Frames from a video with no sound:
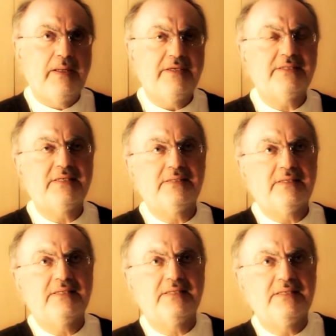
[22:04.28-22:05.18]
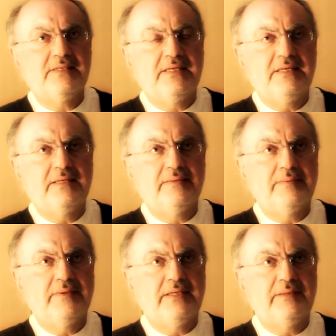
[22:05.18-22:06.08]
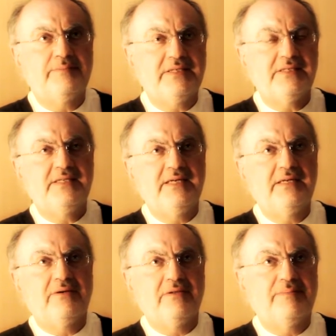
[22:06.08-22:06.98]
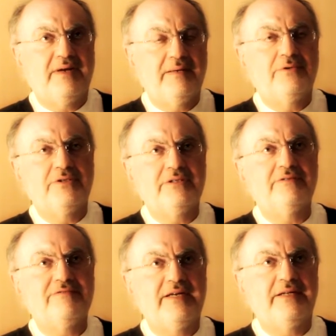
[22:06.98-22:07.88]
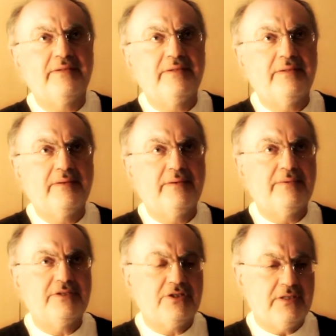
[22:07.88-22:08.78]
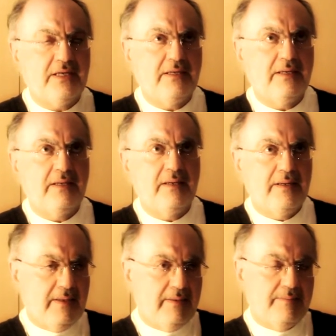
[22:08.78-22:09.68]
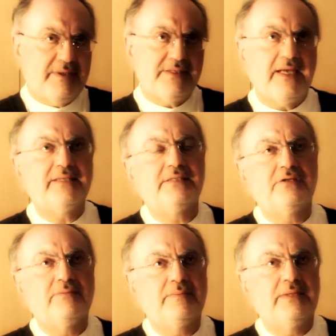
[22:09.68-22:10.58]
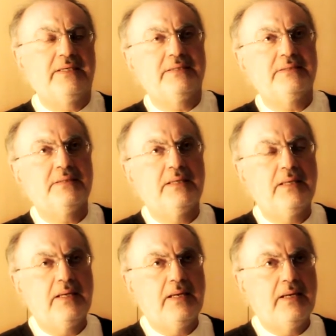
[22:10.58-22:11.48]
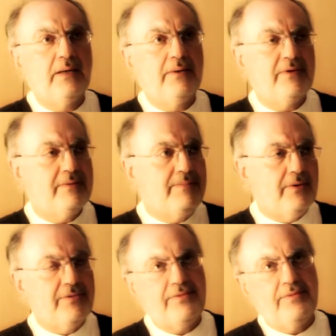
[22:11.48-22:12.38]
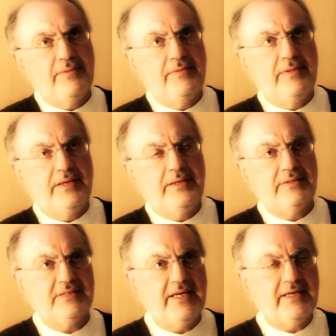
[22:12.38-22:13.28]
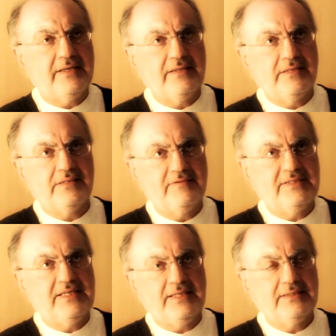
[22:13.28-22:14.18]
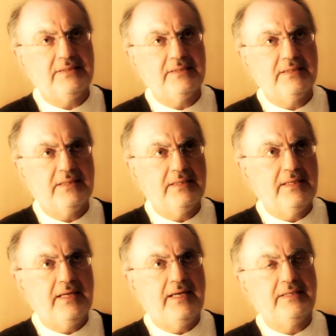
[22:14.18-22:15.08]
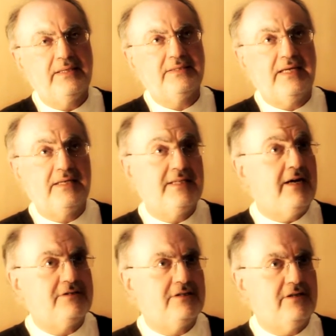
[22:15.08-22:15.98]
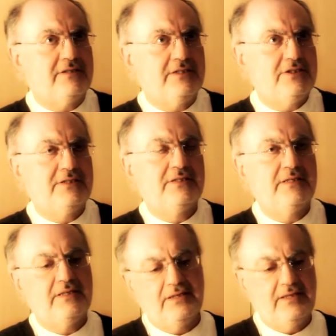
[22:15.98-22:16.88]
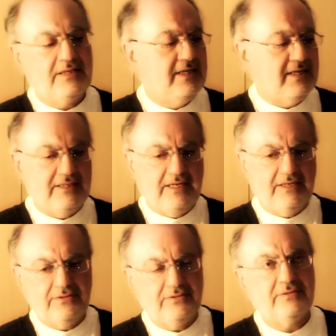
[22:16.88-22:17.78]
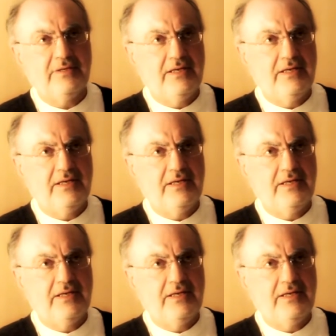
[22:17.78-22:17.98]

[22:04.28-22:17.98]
This is the pristine or the primordial faith, which presents human beings with both the sacredness of the text and its undoubted origin. And here I'd like to